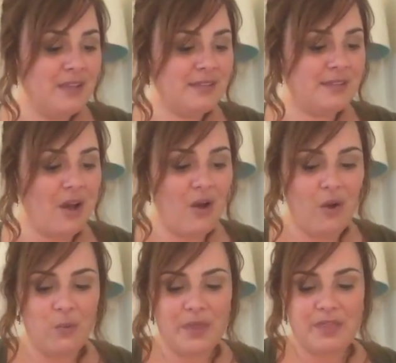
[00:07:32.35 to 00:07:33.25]

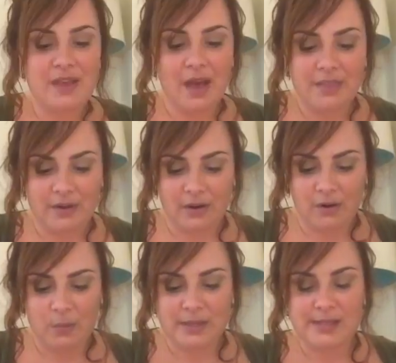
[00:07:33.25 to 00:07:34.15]
So with the
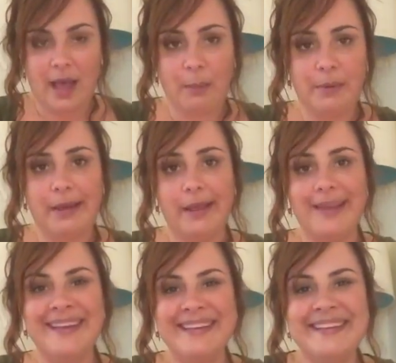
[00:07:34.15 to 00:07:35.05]
other, what's
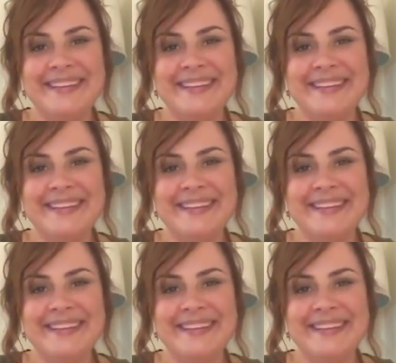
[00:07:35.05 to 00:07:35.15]
happening?